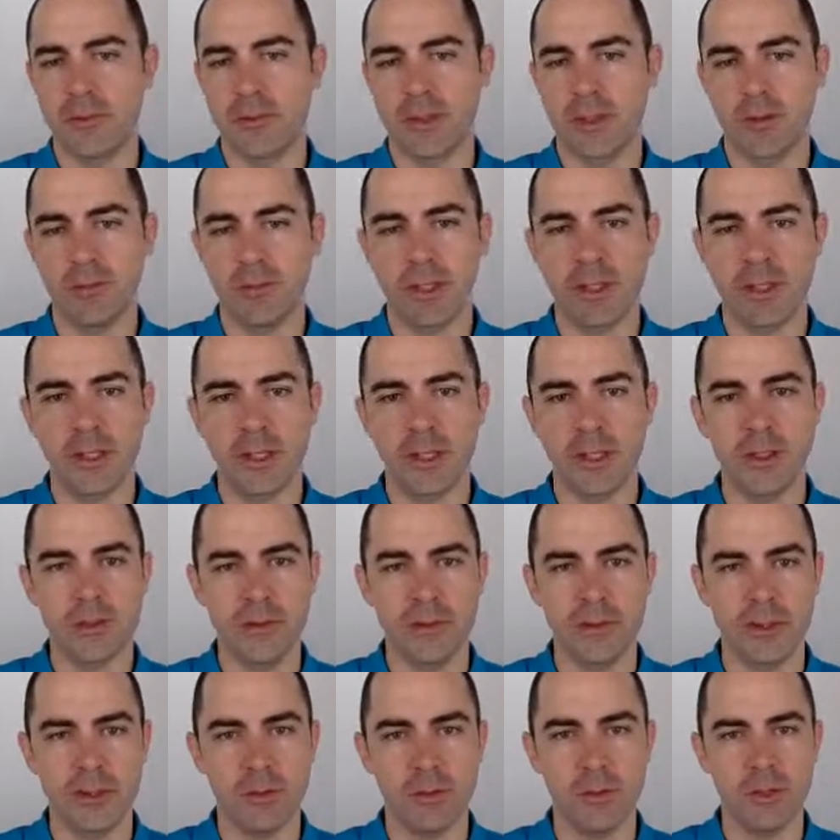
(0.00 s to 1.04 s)

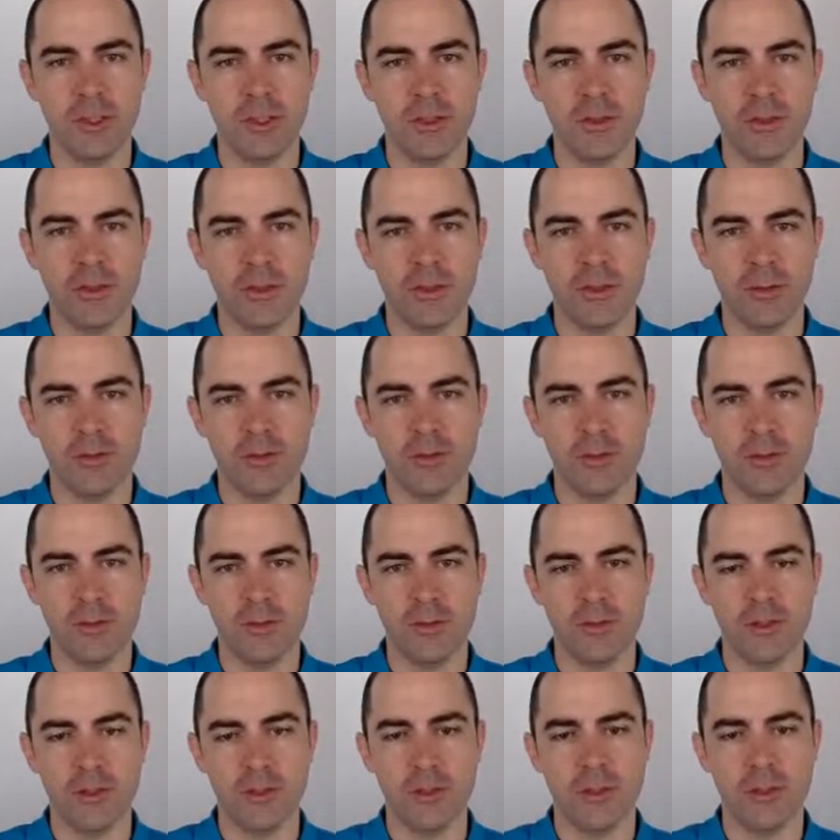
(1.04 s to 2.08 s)
applications of
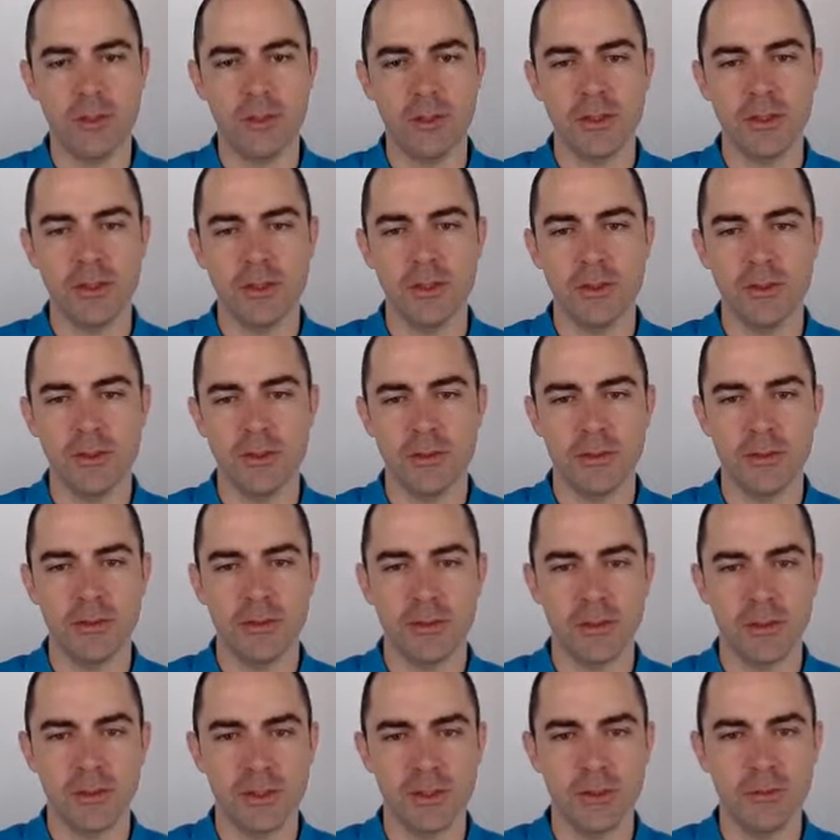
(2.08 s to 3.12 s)
such a
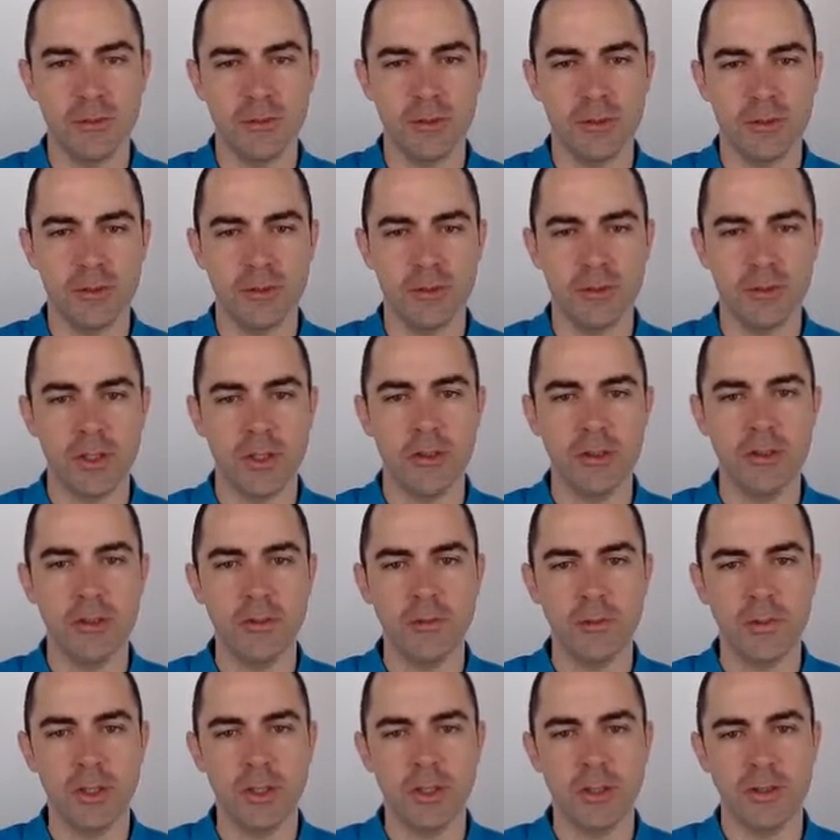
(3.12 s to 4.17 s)
simple tracker,
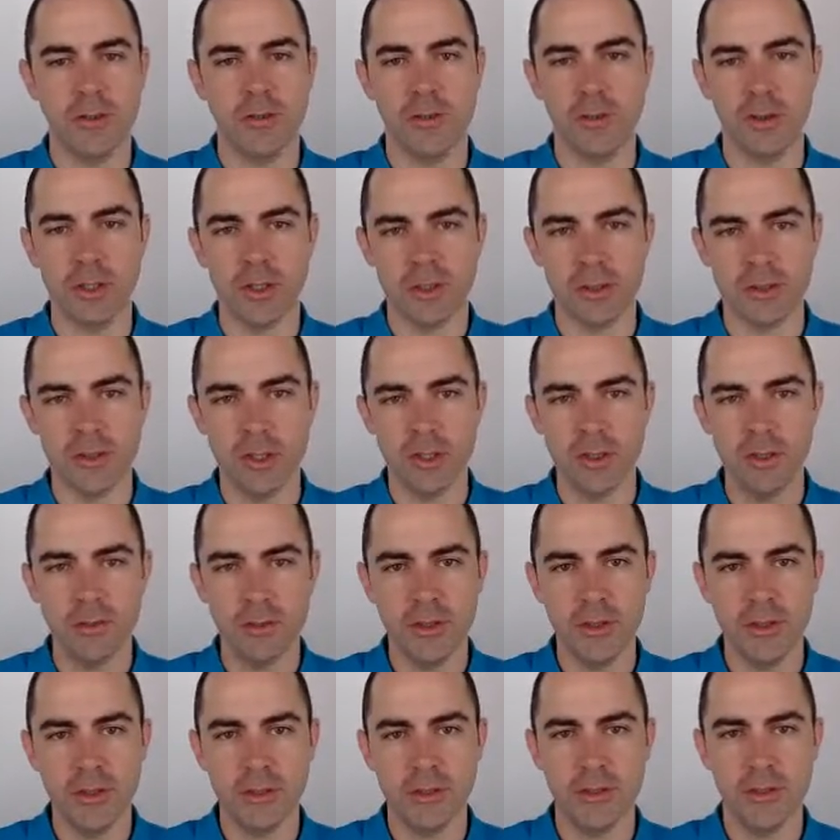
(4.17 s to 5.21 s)
but you can tailor
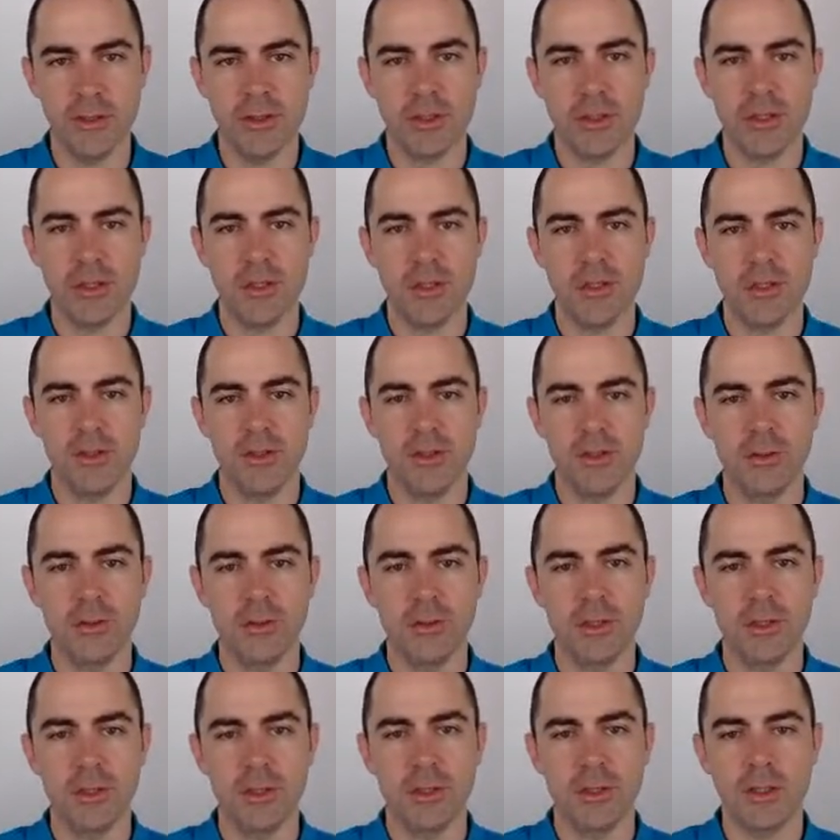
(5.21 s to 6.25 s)
it to
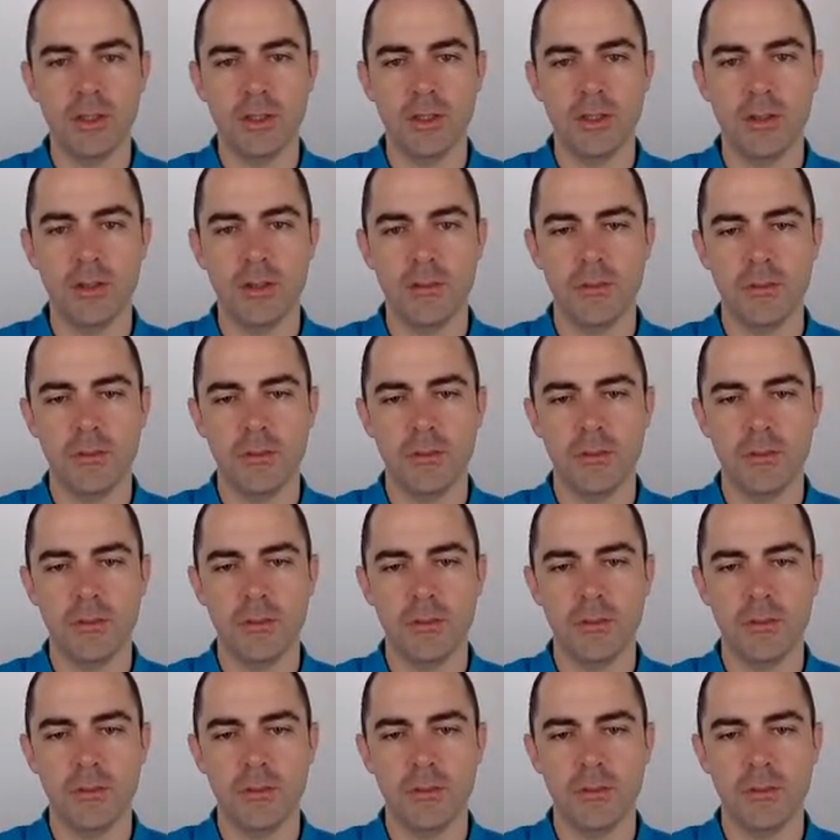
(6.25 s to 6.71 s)
the